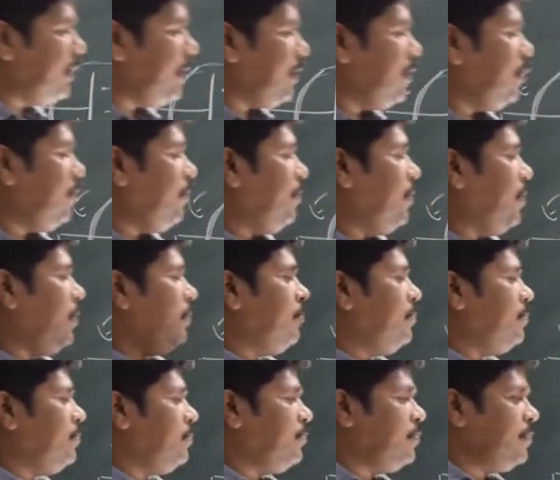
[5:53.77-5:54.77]
thing
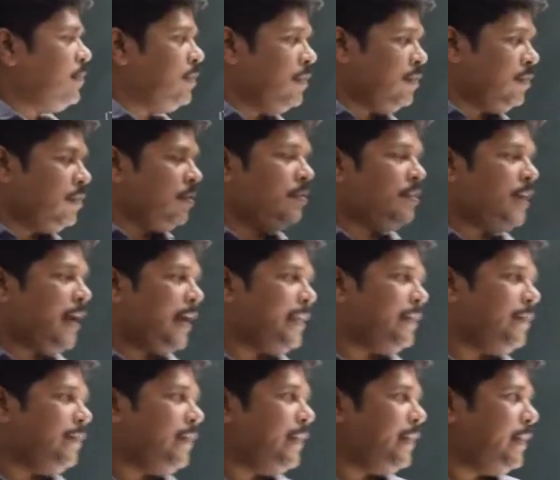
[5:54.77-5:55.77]
from this
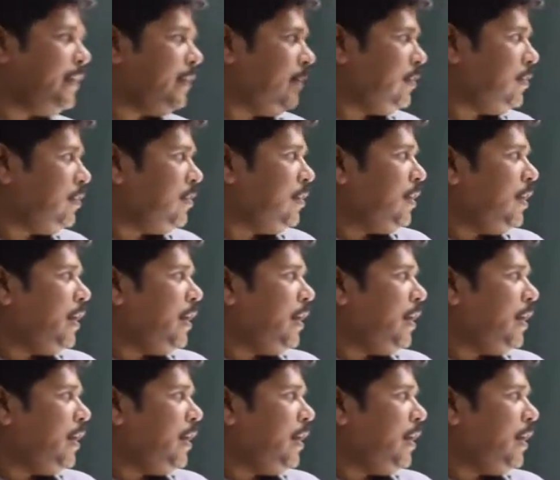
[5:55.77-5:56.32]
activity is